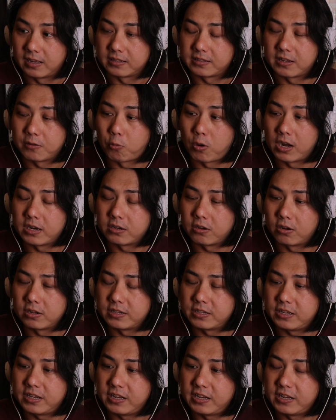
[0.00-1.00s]
The one
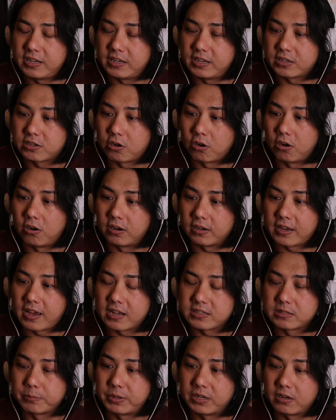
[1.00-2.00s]
on the Korg
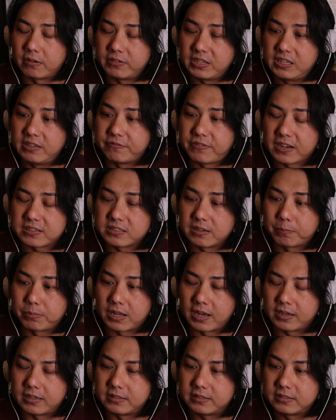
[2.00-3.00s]
has a bit of effects
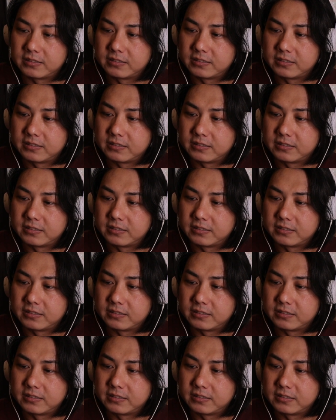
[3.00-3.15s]
applied.